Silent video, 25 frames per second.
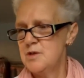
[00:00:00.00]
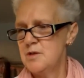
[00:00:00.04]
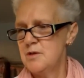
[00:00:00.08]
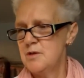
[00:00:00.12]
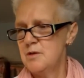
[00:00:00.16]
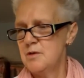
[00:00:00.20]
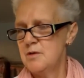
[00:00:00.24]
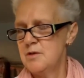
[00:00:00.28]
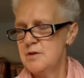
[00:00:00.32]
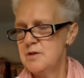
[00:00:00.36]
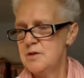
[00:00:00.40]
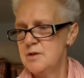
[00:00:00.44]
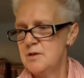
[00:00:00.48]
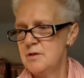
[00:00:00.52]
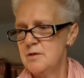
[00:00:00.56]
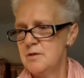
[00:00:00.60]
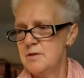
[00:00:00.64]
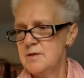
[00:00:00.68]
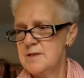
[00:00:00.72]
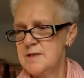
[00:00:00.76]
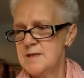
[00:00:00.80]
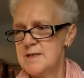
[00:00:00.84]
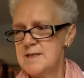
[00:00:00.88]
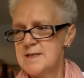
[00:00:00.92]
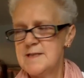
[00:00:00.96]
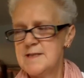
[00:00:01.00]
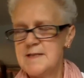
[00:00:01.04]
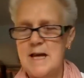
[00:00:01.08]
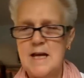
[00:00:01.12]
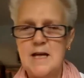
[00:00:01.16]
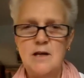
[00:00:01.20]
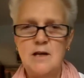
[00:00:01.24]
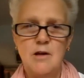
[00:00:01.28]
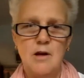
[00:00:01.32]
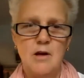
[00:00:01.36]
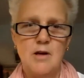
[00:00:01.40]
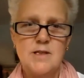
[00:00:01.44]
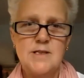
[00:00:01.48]
to
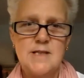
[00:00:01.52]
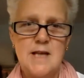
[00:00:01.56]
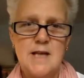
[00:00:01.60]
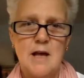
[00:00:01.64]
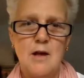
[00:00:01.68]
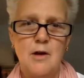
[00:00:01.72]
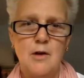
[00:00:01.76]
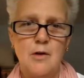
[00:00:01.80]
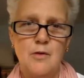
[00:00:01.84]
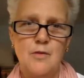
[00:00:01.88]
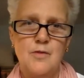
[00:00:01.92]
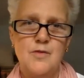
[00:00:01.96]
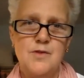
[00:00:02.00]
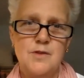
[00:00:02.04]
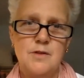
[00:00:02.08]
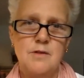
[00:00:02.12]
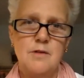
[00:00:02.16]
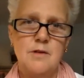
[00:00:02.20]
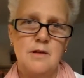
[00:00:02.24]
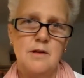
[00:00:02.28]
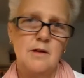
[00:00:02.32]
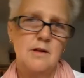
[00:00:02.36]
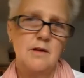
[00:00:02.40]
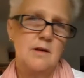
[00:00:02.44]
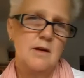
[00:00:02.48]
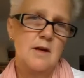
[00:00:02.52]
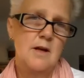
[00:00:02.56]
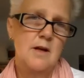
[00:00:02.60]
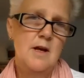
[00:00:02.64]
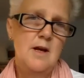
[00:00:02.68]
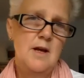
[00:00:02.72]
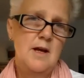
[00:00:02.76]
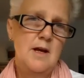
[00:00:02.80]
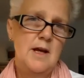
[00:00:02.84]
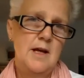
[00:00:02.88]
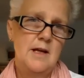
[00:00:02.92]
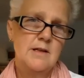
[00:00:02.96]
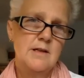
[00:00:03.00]
sustain ourselves in
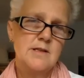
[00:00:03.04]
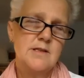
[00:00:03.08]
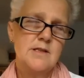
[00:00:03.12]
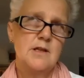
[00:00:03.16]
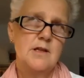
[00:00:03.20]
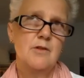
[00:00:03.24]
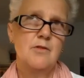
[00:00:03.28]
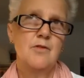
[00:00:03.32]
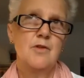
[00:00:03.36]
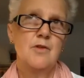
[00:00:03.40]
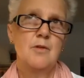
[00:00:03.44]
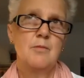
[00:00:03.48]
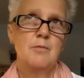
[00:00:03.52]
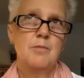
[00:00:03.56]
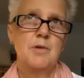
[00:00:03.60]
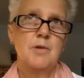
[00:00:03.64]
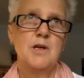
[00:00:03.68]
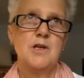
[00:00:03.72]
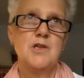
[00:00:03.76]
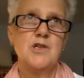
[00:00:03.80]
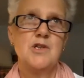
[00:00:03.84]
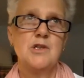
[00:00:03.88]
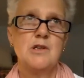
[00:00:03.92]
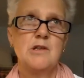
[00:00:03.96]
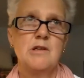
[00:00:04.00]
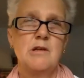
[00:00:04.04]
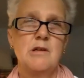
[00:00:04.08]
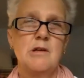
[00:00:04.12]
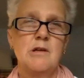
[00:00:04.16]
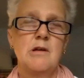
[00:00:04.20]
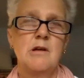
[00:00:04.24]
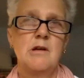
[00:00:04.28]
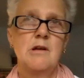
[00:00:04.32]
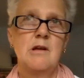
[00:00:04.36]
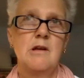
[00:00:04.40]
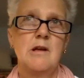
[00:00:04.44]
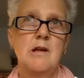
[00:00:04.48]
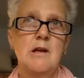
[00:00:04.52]
self-compassion,
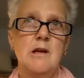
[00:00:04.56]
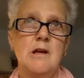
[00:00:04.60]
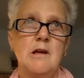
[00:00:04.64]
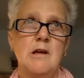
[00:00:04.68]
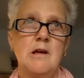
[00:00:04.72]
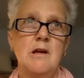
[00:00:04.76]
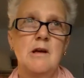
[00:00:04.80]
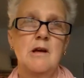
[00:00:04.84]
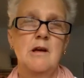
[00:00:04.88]
I think.